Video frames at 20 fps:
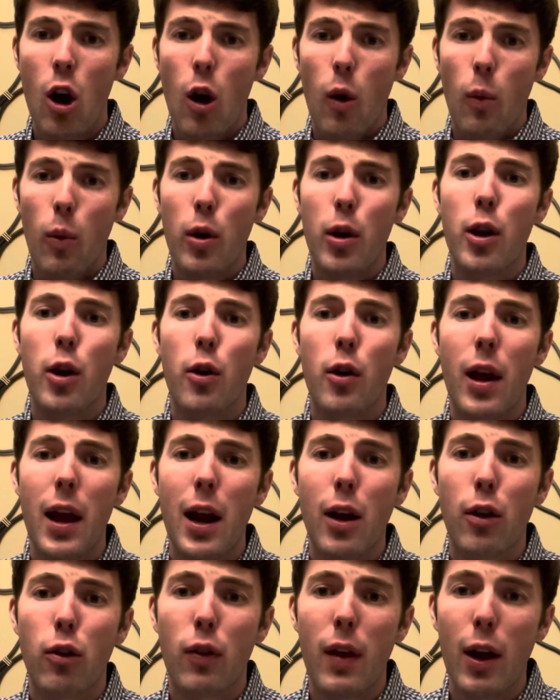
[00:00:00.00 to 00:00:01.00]
We're here to
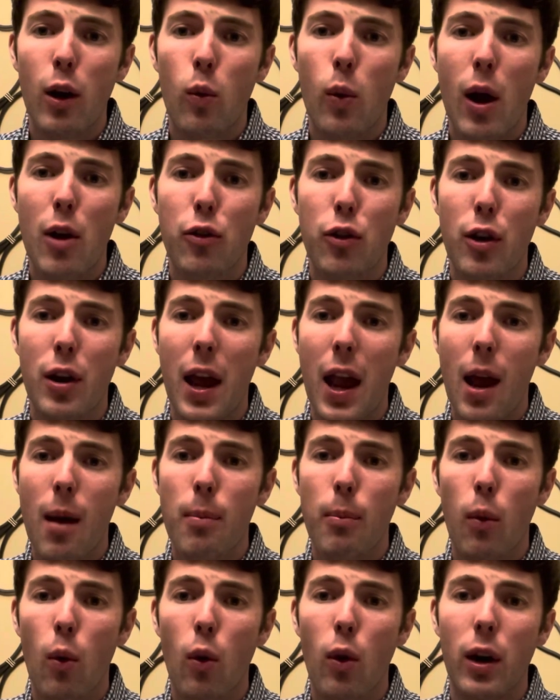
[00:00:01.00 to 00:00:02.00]
answer that question
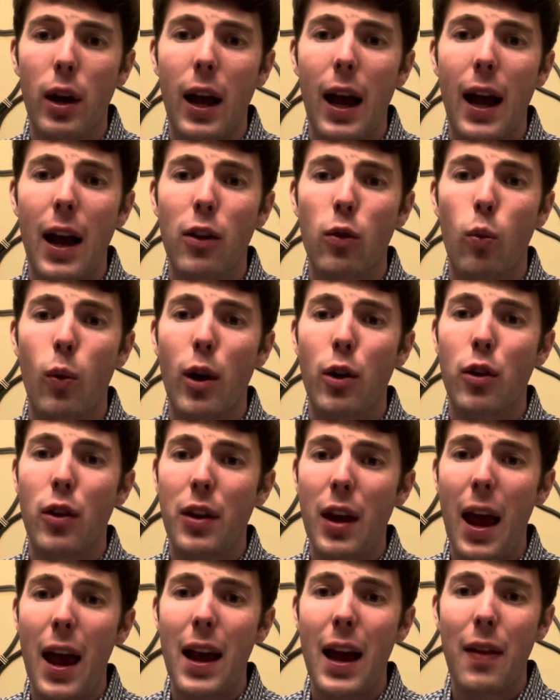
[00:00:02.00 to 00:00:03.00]
and more, guys, where
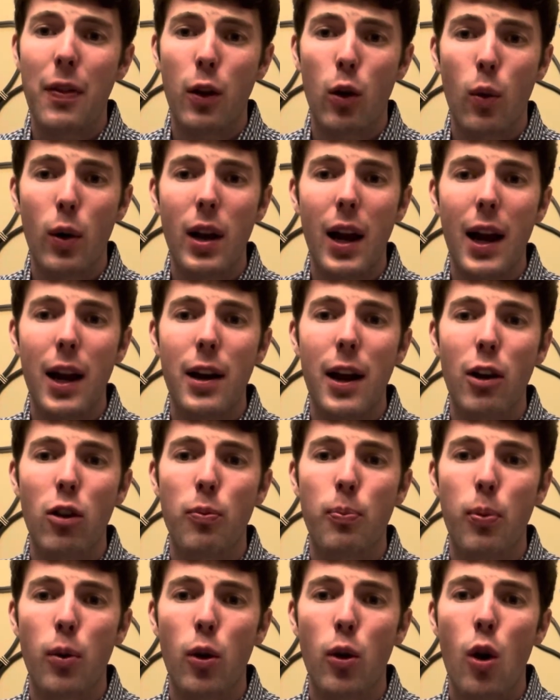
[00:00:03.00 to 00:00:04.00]
today at the Gridiron
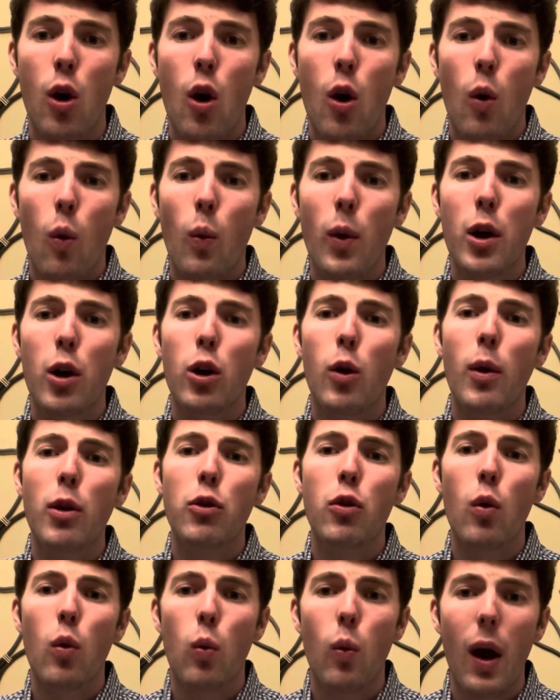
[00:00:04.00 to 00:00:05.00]
Expert, we are going
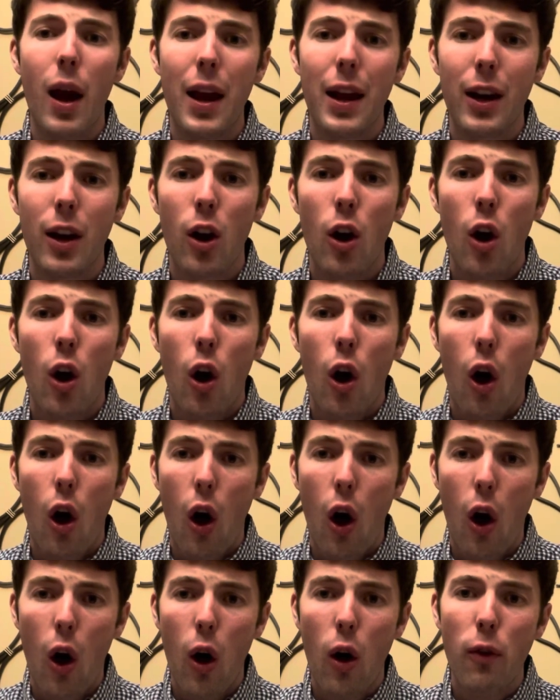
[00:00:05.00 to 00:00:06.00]
to rank
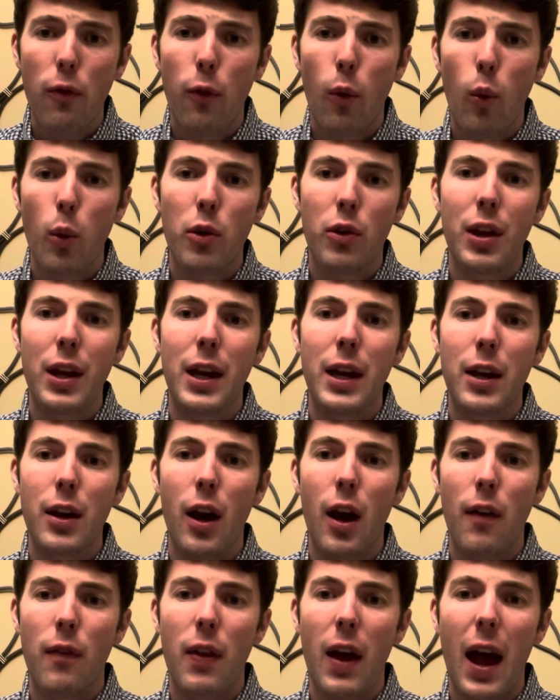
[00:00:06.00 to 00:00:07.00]
all 14
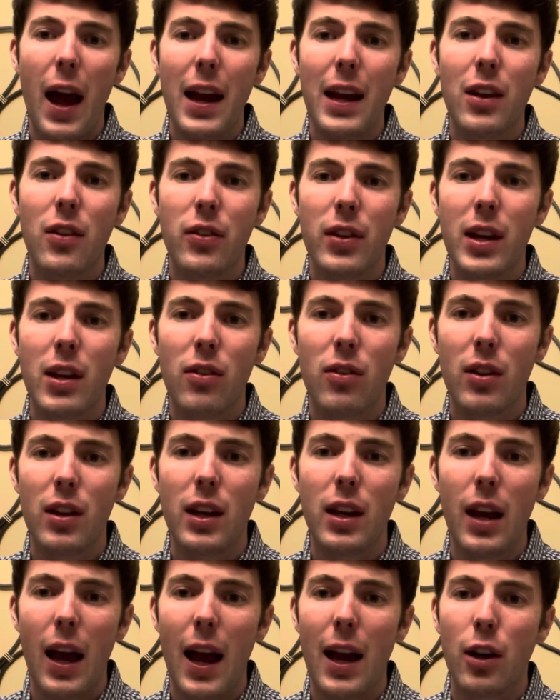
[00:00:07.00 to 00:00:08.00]
of the
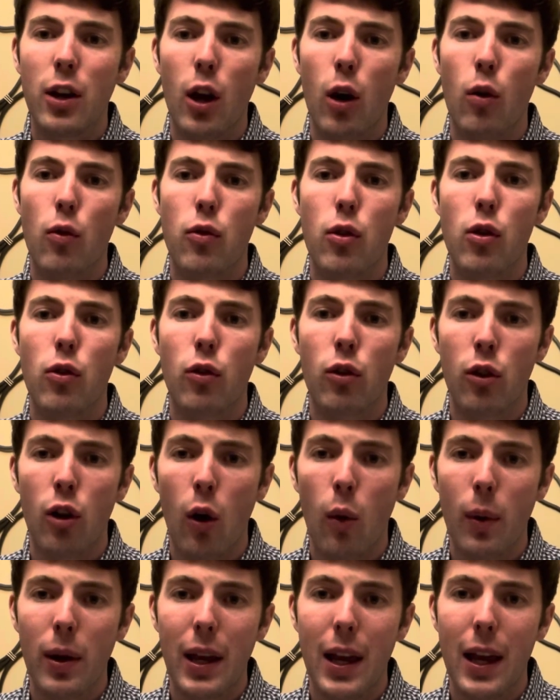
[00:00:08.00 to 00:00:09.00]
ACC head coaches
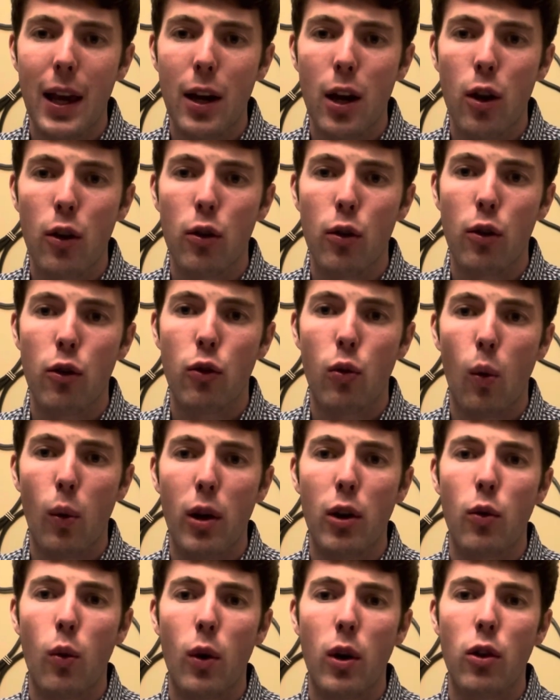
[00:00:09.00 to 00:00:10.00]
going into this
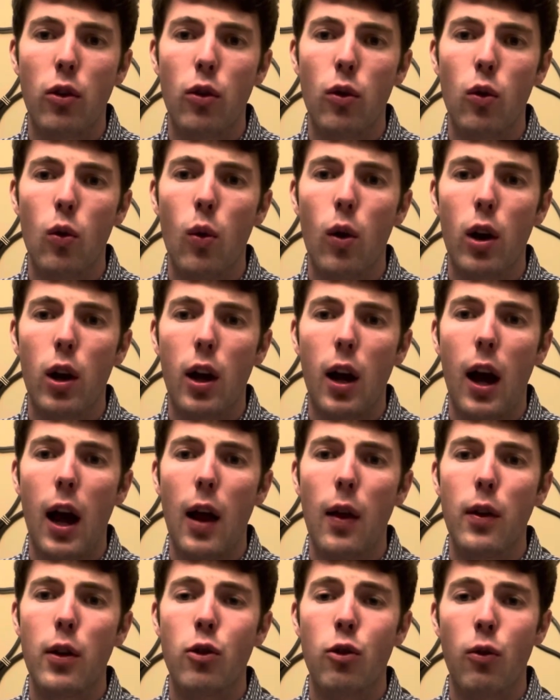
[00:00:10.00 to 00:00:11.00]
2022
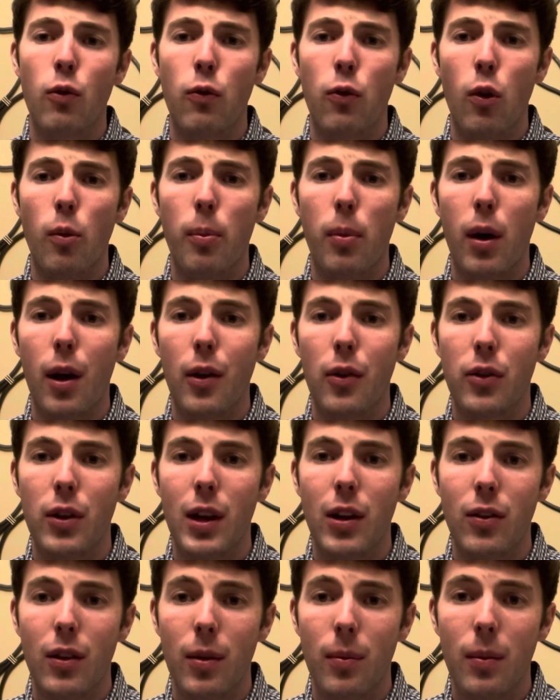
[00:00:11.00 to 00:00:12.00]
college football
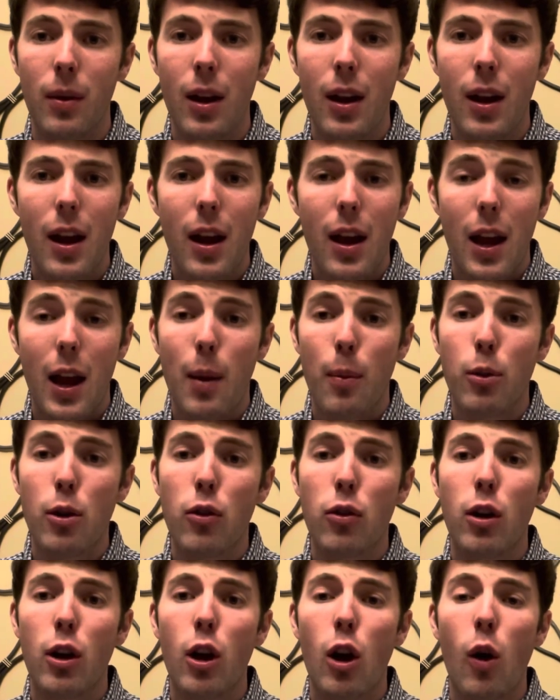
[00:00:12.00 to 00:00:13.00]
season. And we're
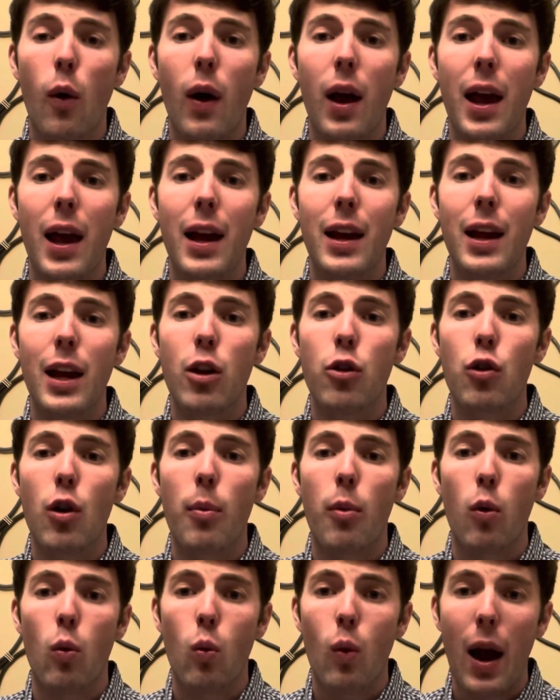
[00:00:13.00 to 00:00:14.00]
just going to go ahead and
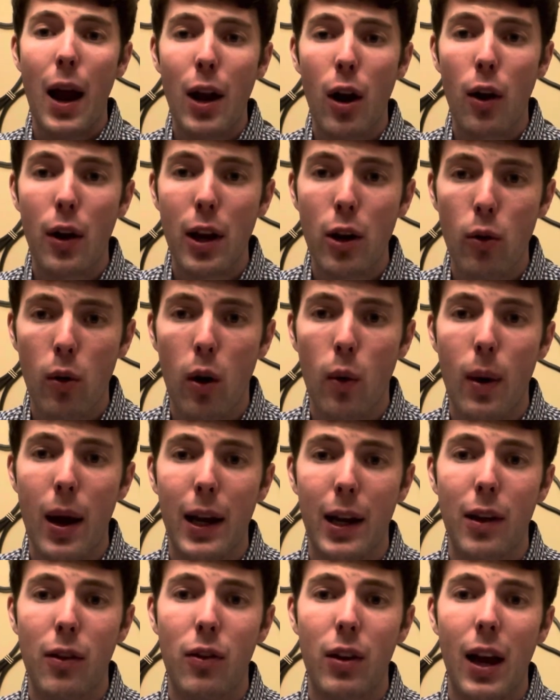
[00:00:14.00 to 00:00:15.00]
jump right on into our
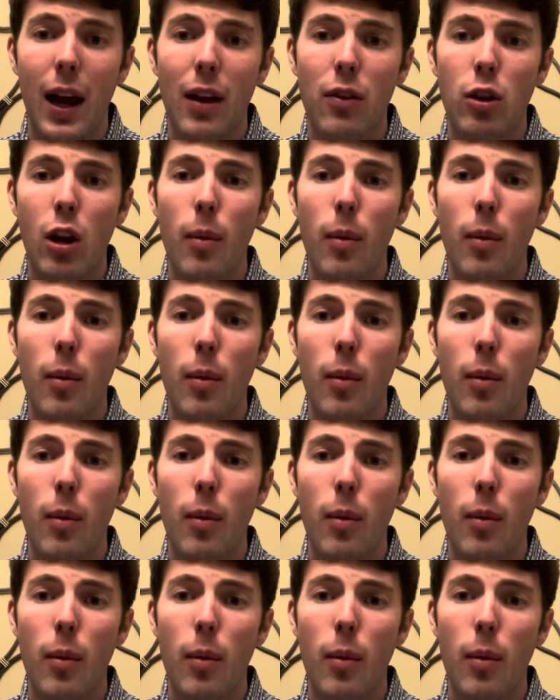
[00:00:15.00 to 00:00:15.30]
rankings, guys.